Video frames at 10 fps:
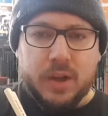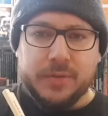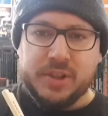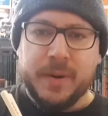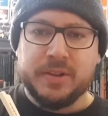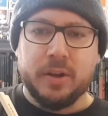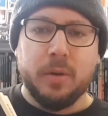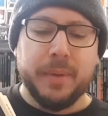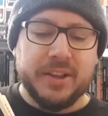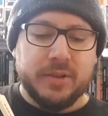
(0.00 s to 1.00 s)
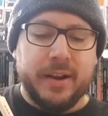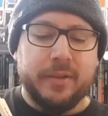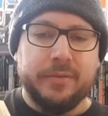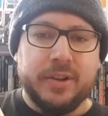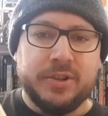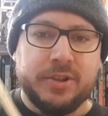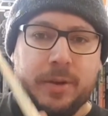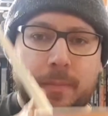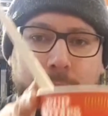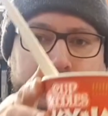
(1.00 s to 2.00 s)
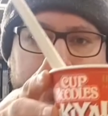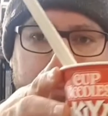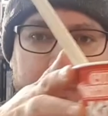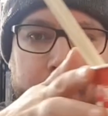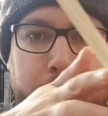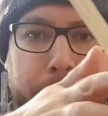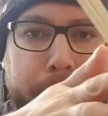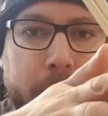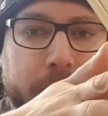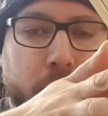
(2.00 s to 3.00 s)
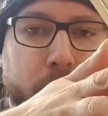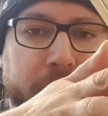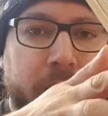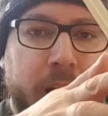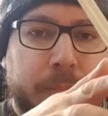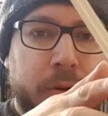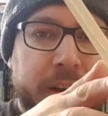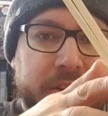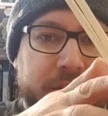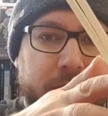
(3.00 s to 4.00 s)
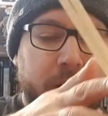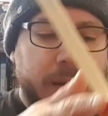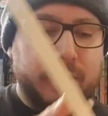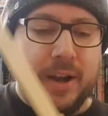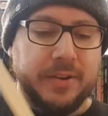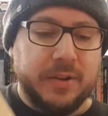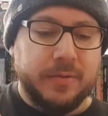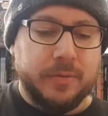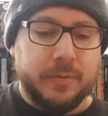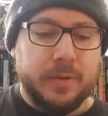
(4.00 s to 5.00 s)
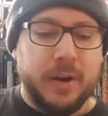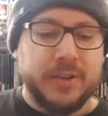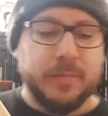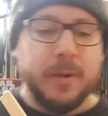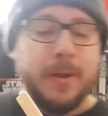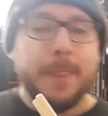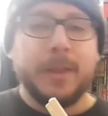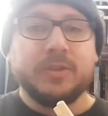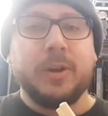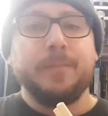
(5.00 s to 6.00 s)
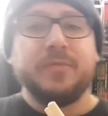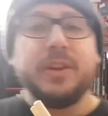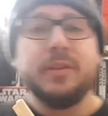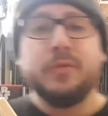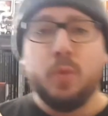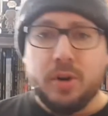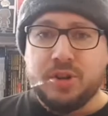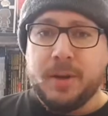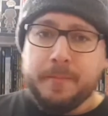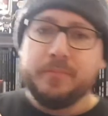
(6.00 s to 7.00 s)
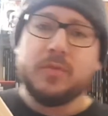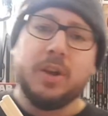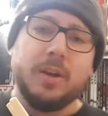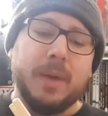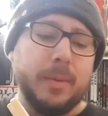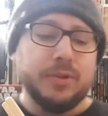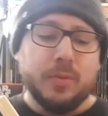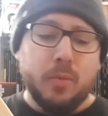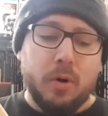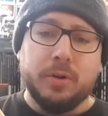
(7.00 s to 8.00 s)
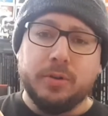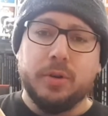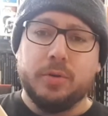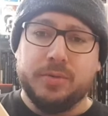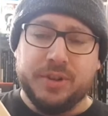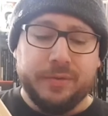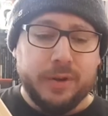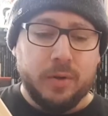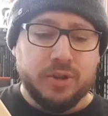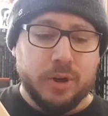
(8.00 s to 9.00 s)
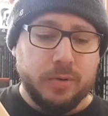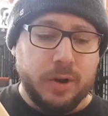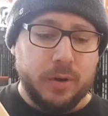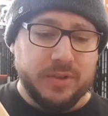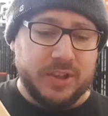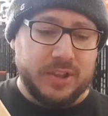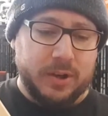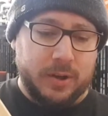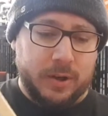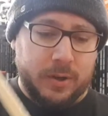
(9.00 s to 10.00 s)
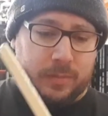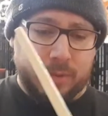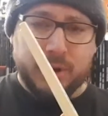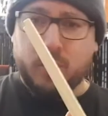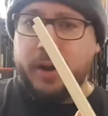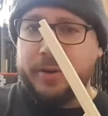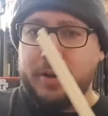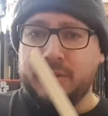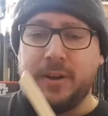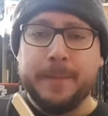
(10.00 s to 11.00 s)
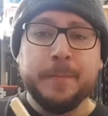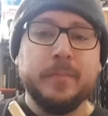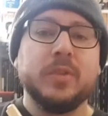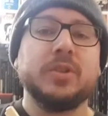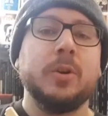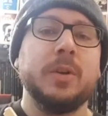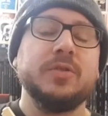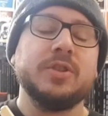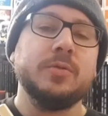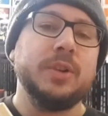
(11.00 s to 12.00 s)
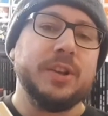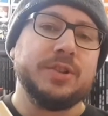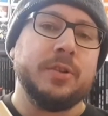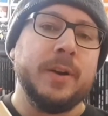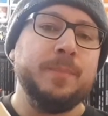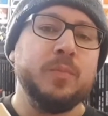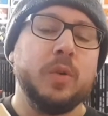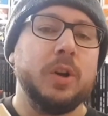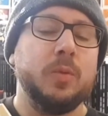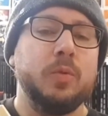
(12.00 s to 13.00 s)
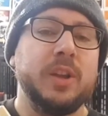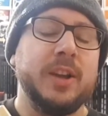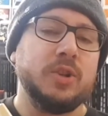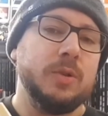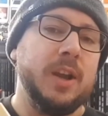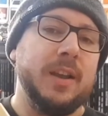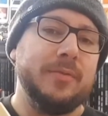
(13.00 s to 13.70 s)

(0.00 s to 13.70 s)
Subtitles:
I was expecting a lot better out of this normally high-priced, high-branded item. So, thank you for watching. Maybe I'll do more noodles in the future, who knows? That's probably quite a good idea. So, until next time, we'll catch you again.